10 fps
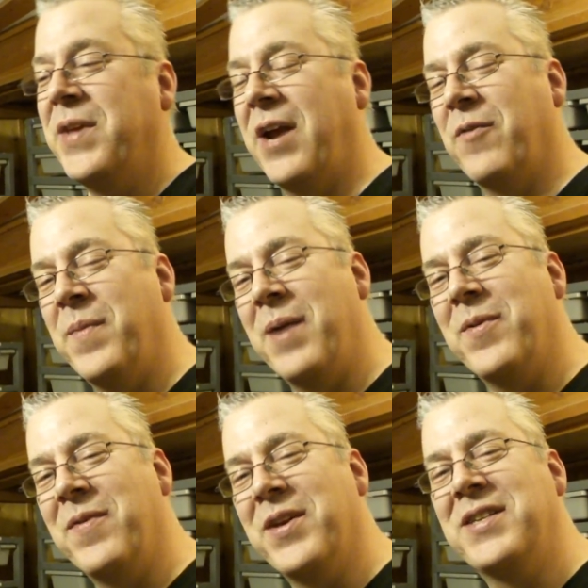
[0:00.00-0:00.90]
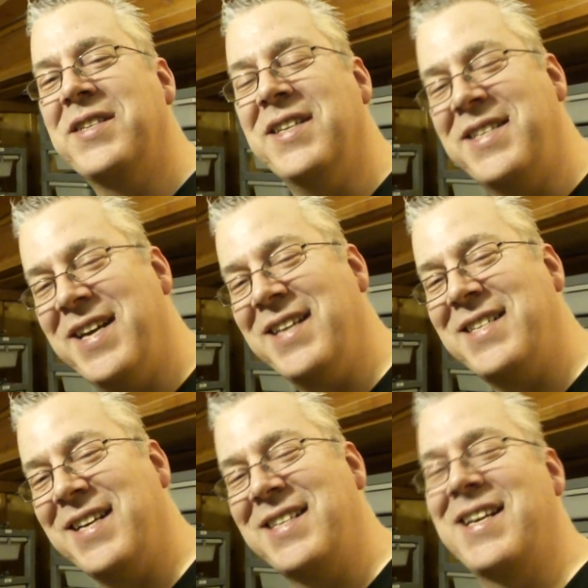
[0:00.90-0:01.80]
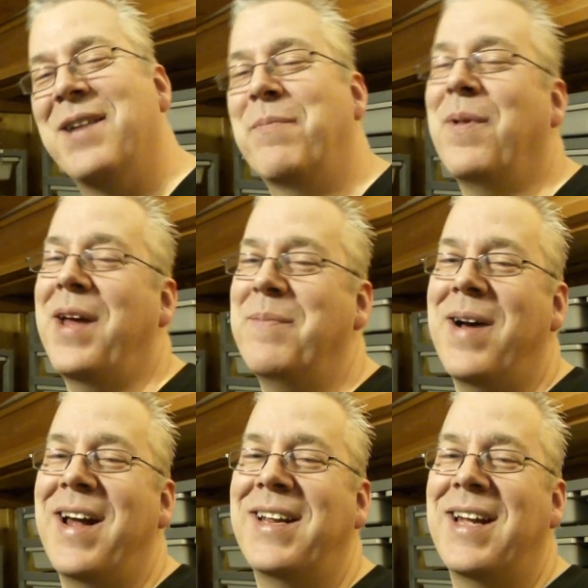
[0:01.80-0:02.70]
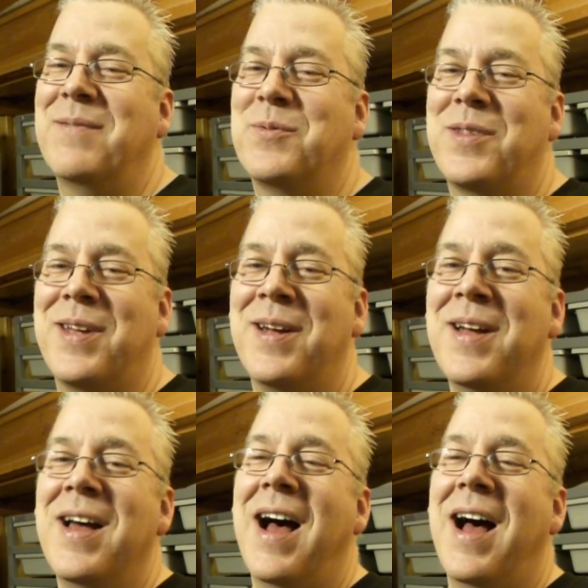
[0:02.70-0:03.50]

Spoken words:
And remember, the statistics can play mind games with you.